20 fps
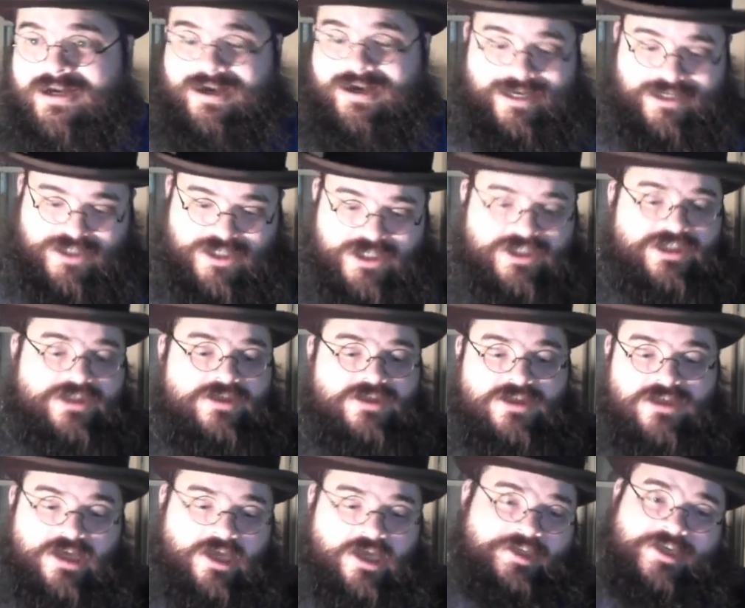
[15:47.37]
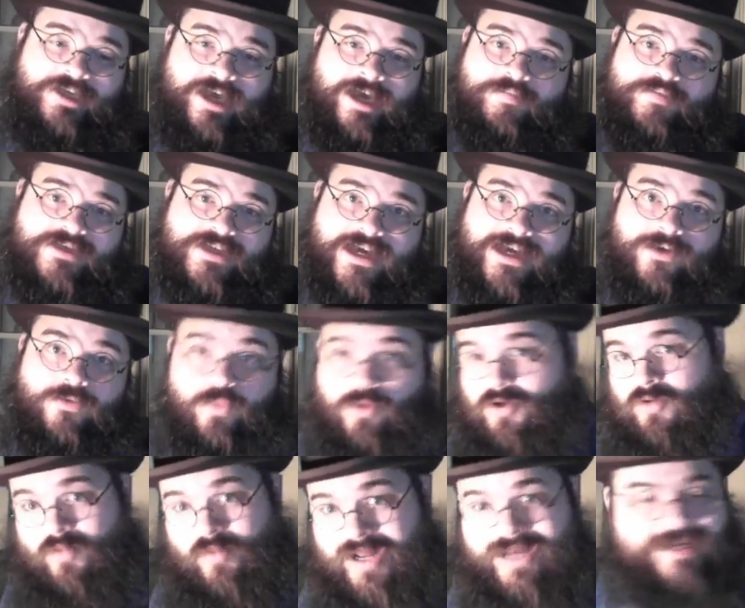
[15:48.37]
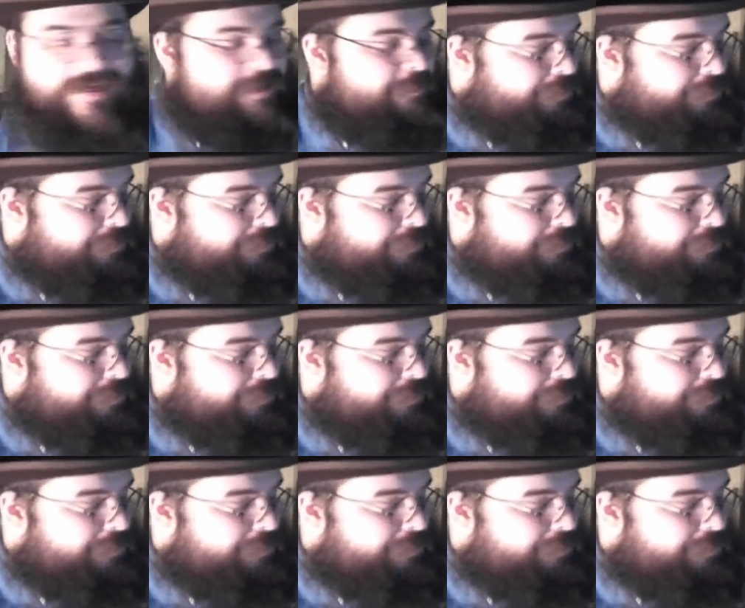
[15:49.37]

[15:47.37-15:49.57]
I just installed an update. We're ready to